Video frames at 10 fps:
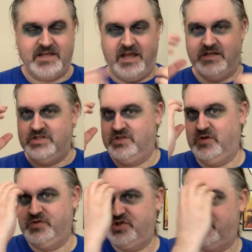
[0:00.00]
I can just
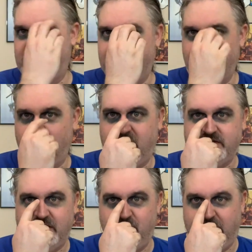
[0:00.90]
go straight across
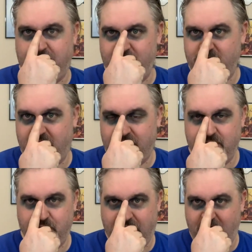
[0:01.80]
my, my the
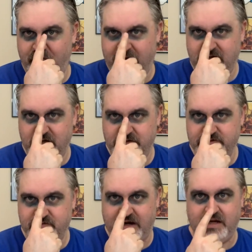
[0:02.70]
brow of my
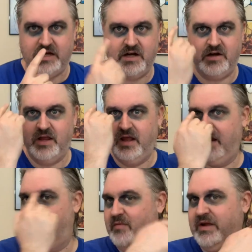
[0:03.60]
nose right here
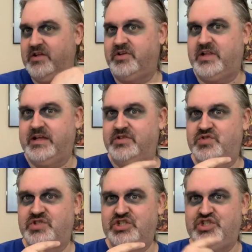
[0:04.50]
and make it look like a
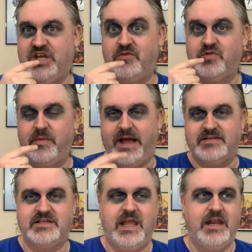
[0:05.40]
g general mask.